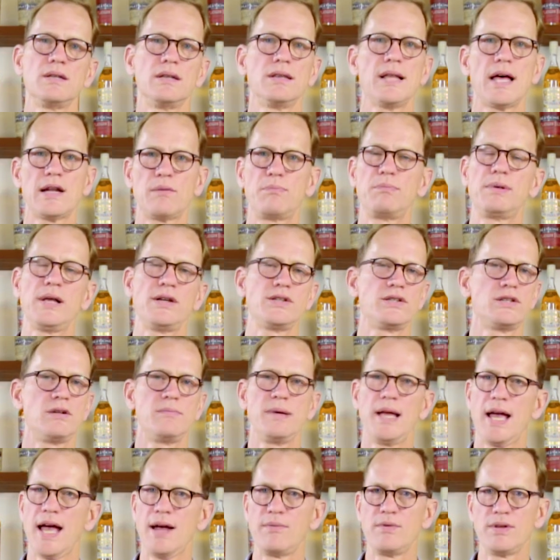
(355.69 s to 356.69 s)
A lot of pleasure to be
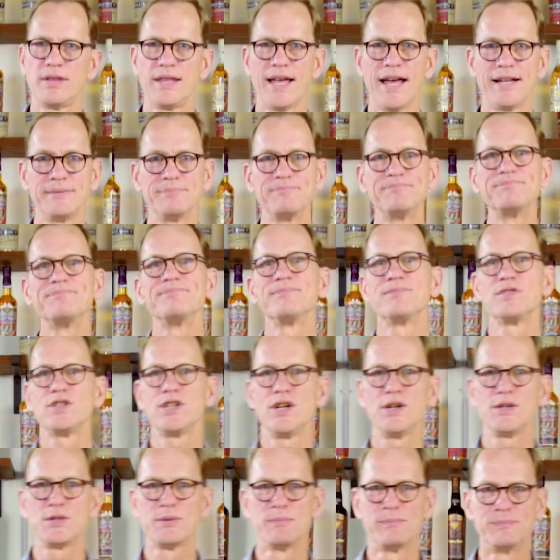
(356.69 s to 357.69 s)
had with that.
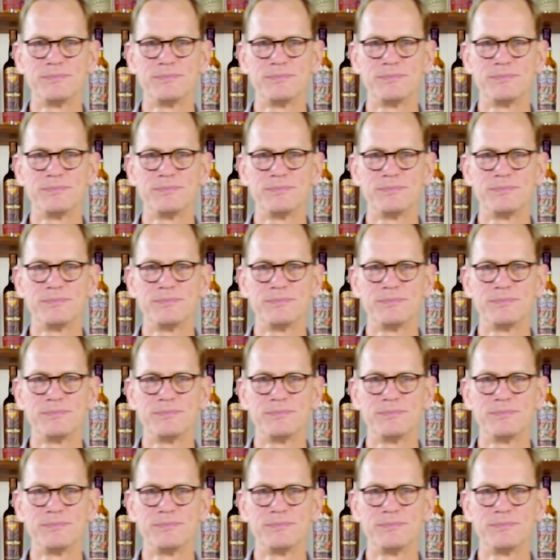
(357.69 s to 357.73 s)
Cheers.